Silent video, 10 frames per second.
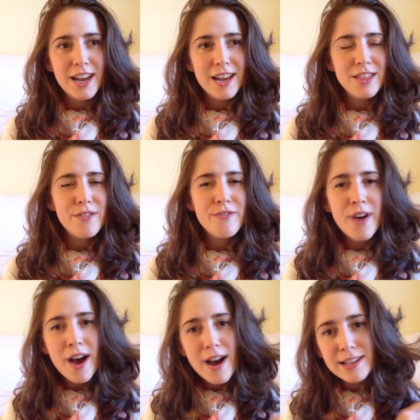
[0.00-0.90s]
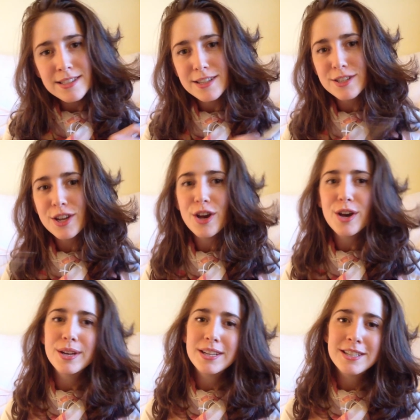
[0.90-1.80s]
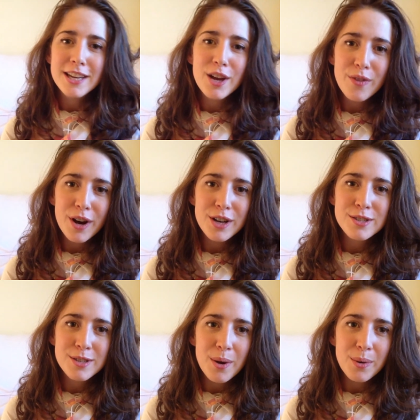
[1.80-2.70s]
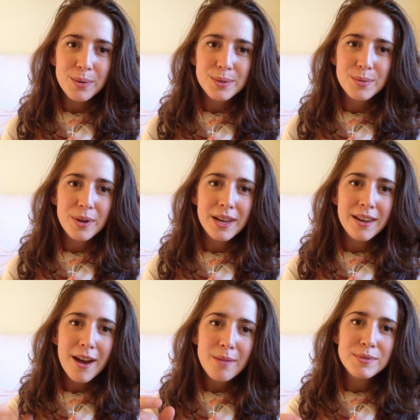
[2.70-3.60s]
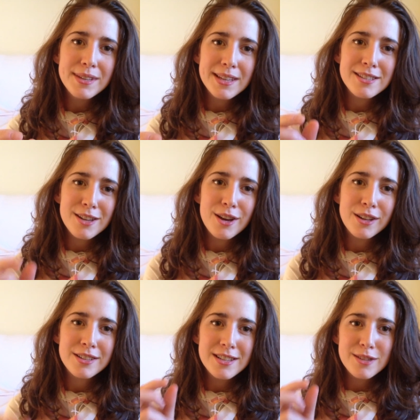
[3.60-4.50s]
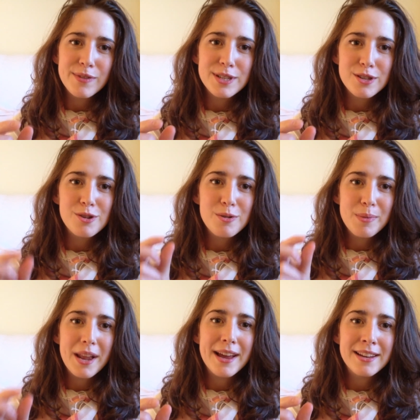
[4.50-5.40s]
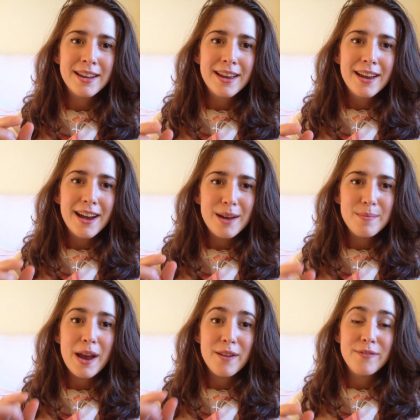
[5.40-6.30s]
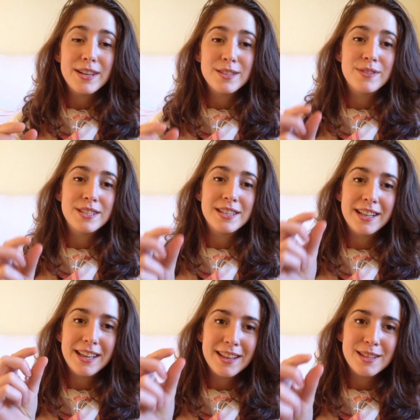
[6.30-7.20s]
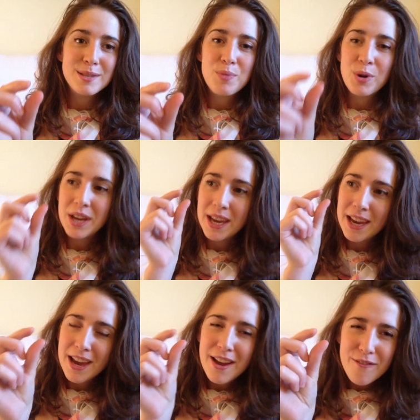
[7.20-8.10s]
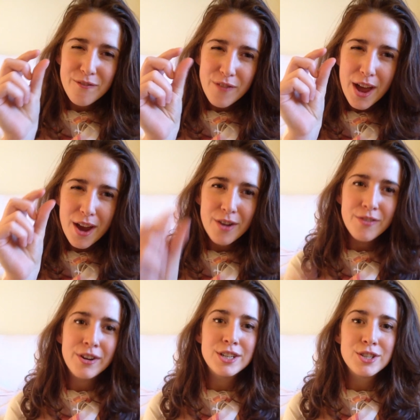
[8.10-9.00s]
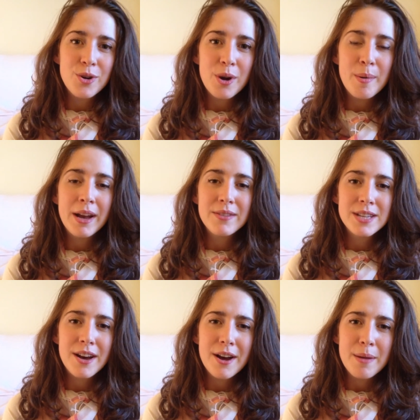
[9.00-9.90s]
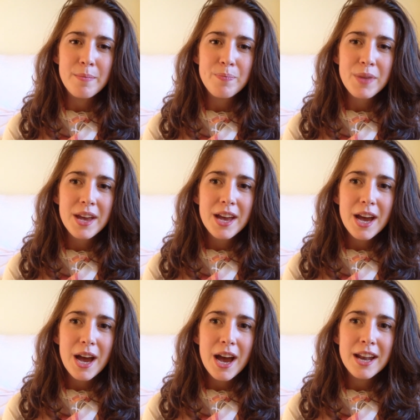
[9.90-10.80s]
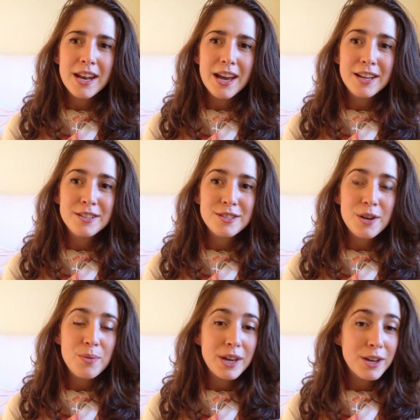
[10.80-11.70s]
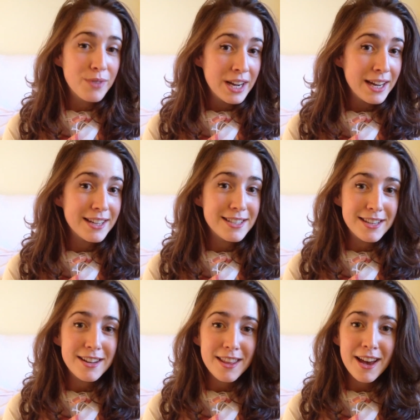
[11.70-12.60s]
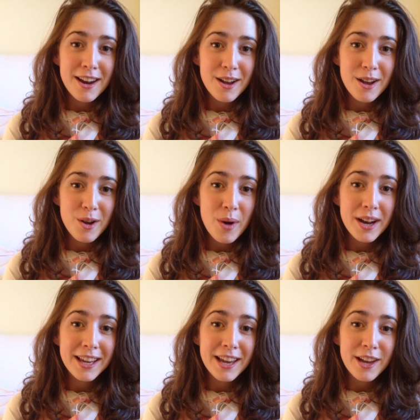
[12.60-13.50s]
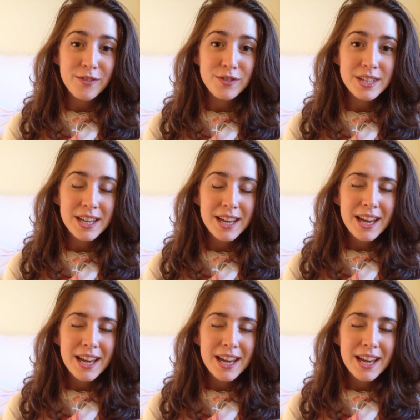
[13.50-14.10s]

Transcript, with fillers: In the vast eternity of our souls, we come to this earth, to this physical plane, and manifest physically in this body very, very short amount of time. And, and so we can really consider that quite a gift.